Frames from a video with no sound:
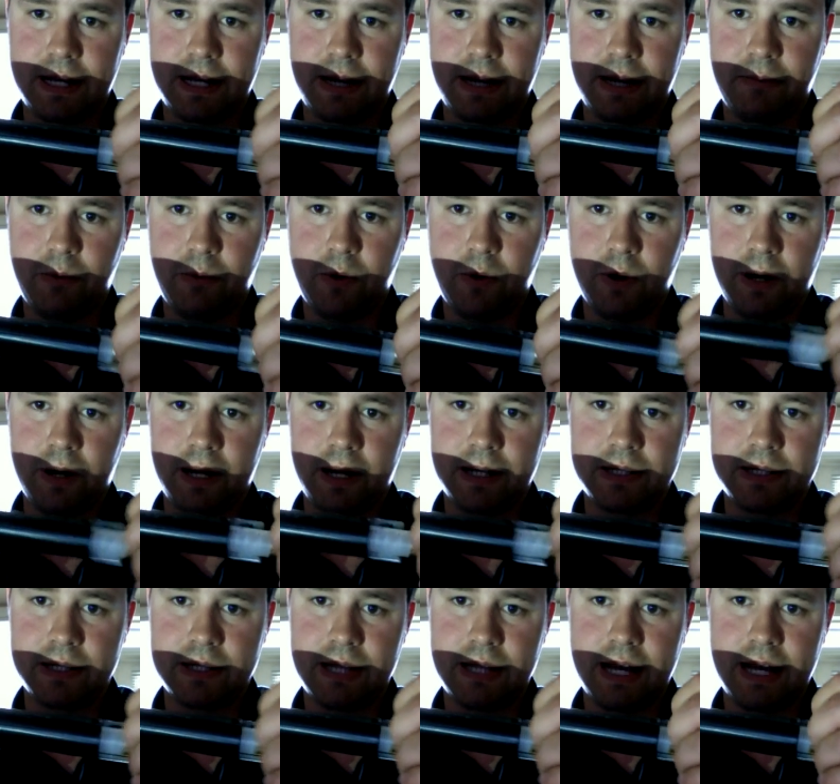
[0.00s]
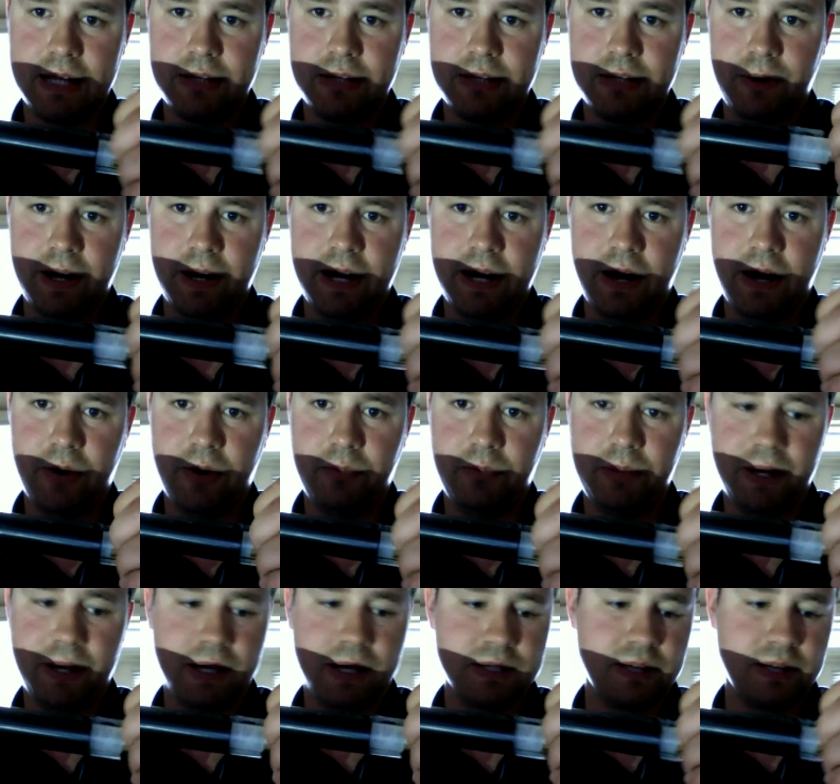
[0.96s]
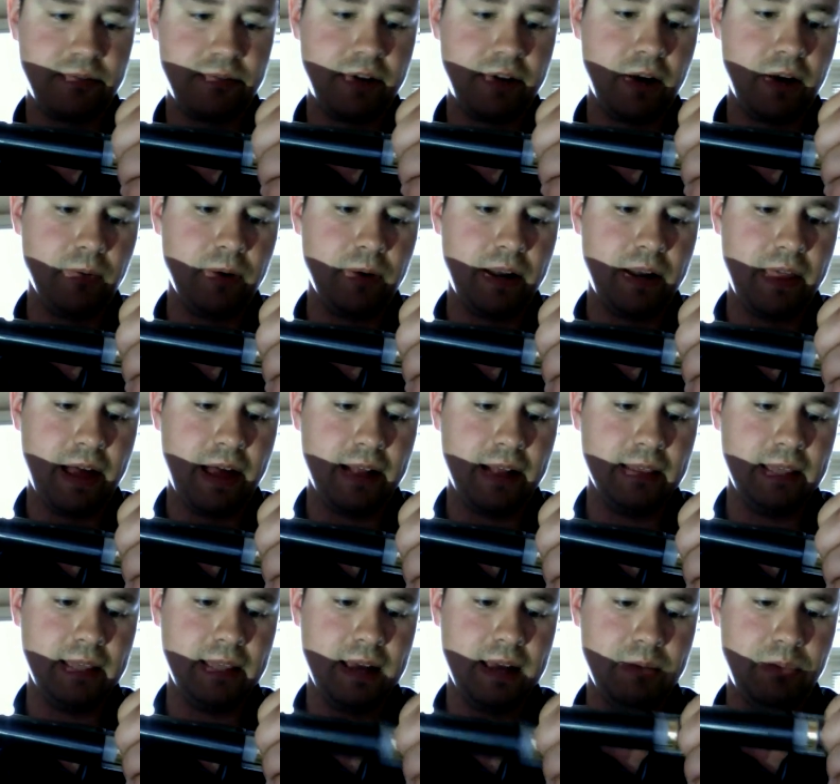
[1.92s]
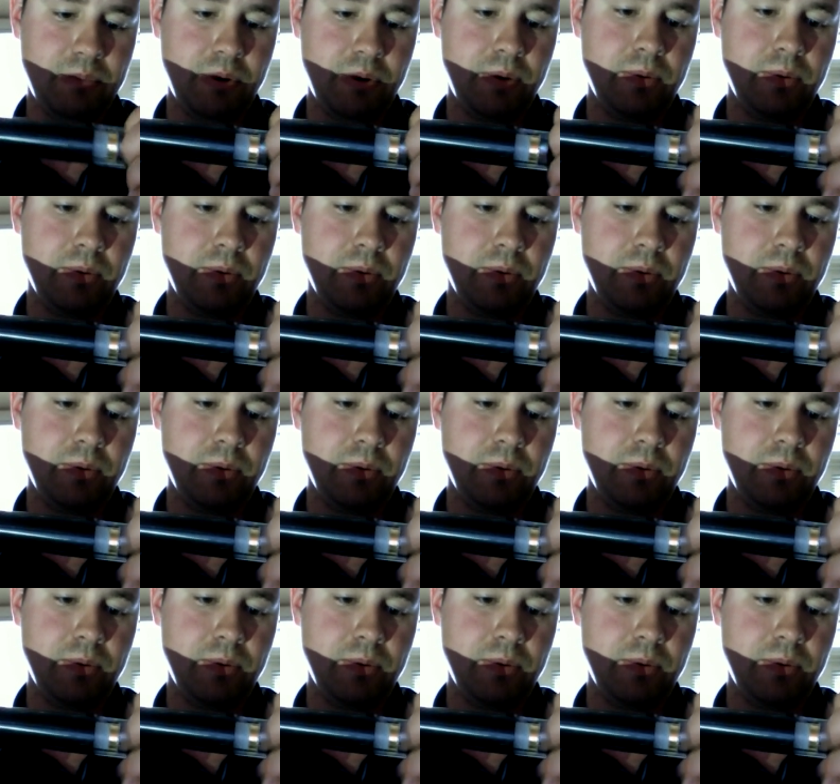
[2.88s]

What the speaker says: anymore. It slides right out because I've got rid of that lip.